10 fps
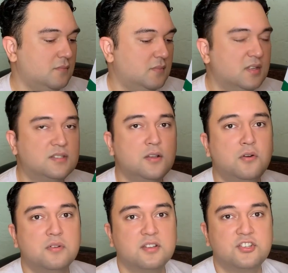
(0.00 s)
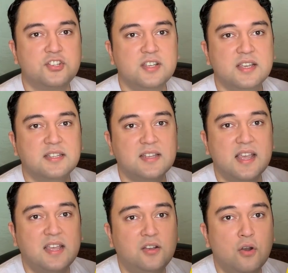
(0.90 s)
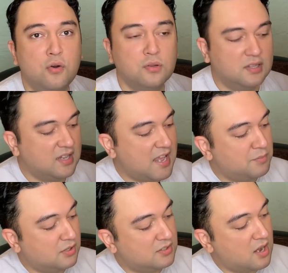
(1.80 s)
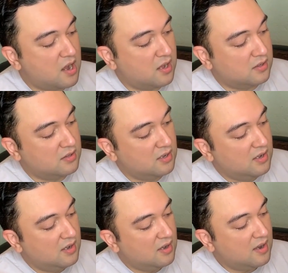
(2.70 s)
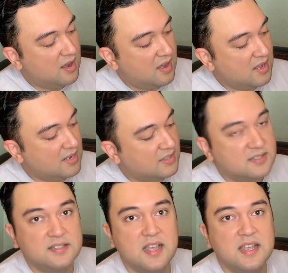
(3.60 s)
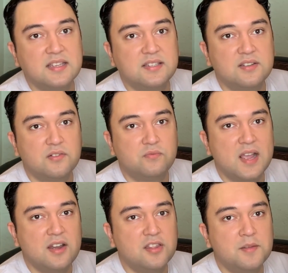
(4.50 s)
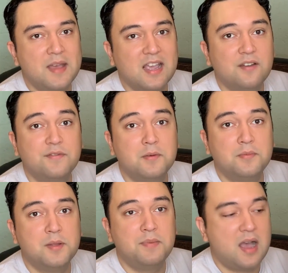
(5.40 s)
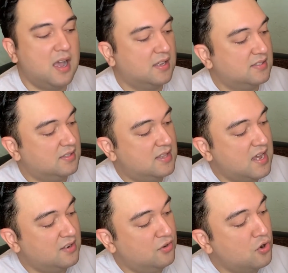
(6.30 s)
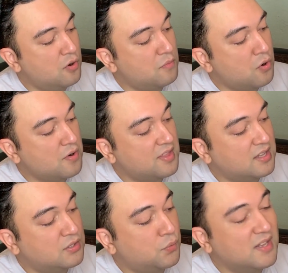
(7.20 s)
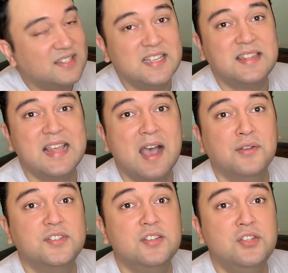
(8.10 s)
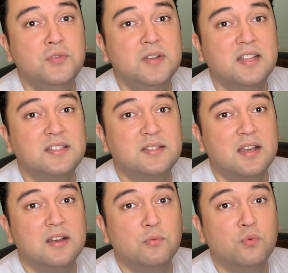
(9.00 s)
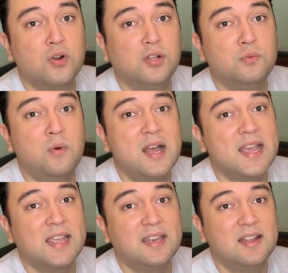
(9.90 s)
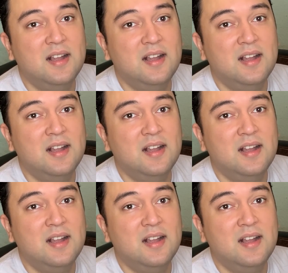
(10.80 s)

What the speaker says: So she is a gold label doll, and it says right on the back of the box that no more than 20,000 units worldwide